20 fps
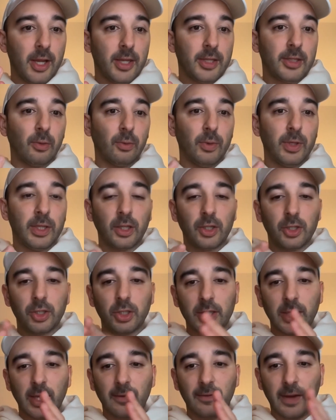So
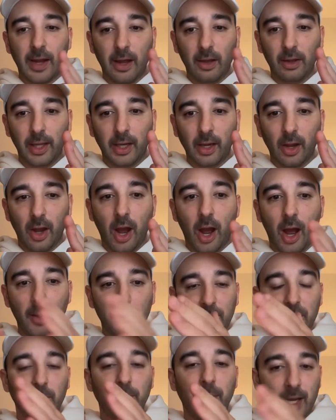researchers have now like
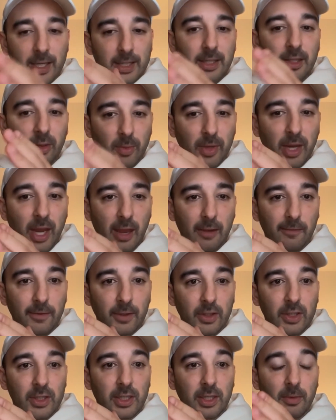optimized their
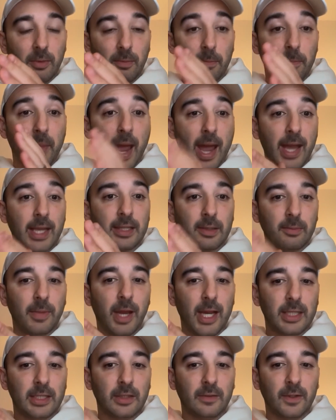behaviors to
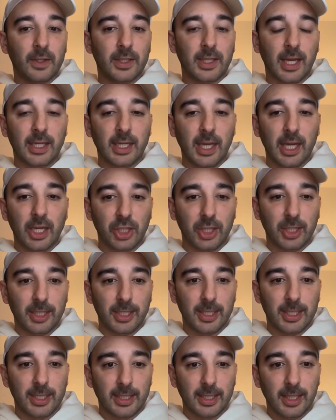maximize for
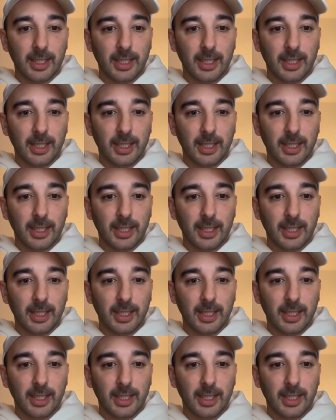citations.